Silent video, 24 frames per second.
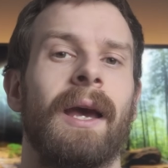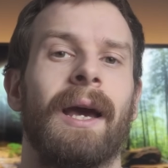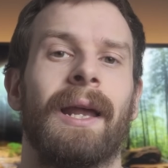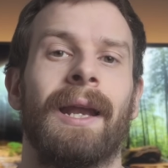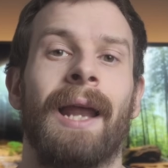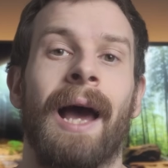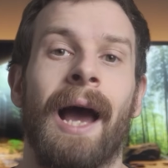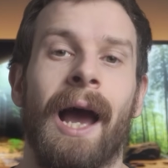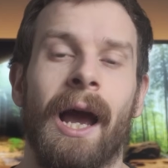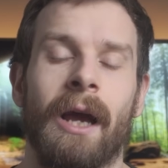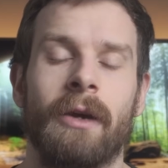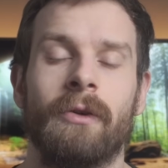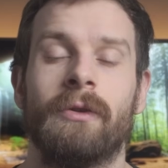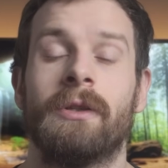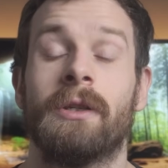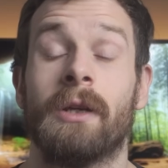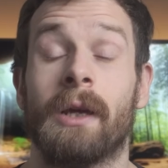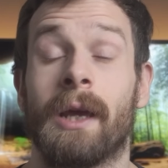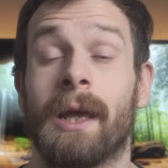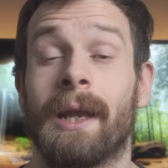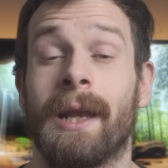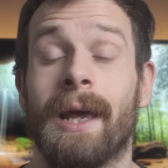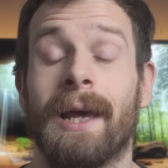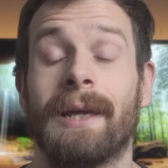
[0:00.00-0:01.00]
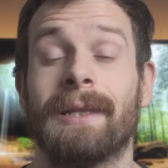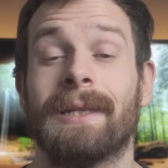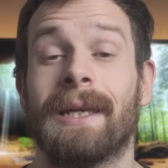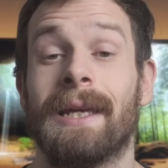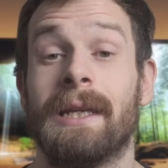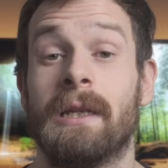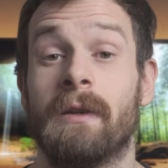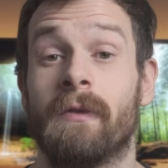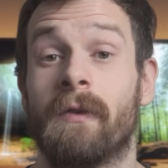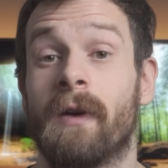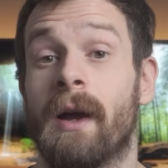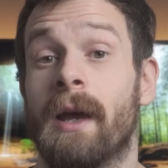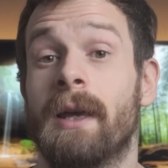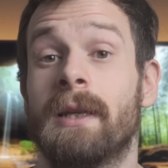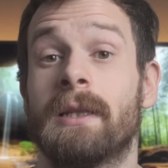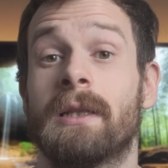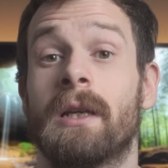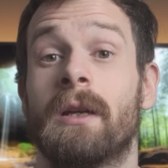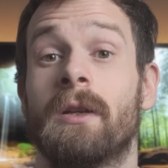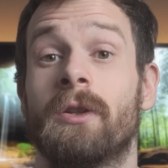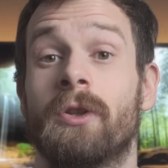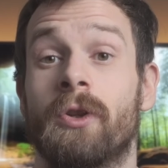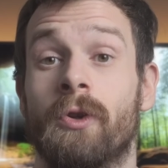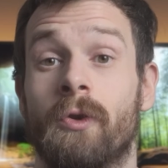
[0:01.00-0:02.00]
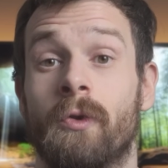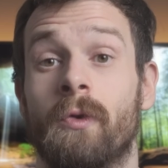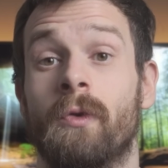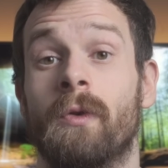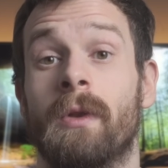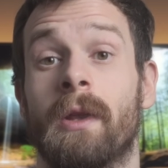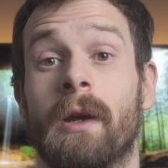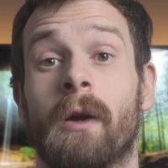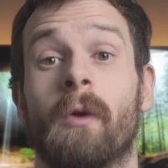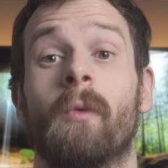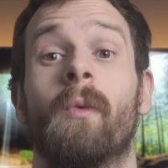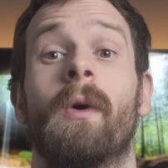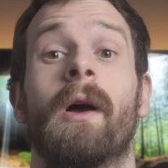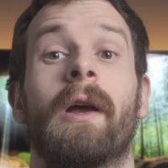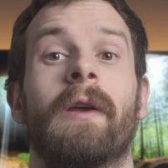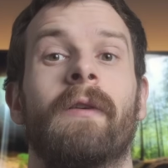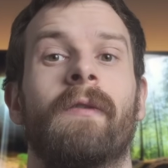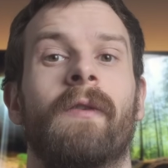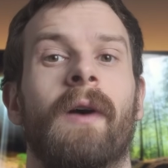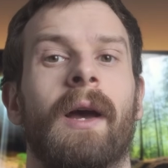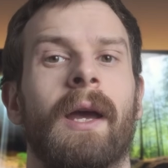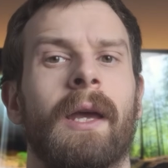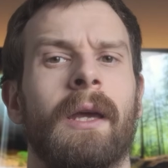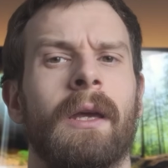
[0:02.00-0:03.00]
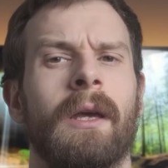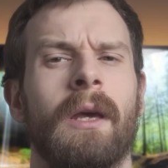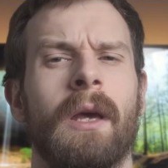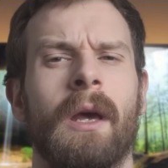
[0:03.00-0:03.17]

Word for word: and how to connect a device to their Wi-Fi.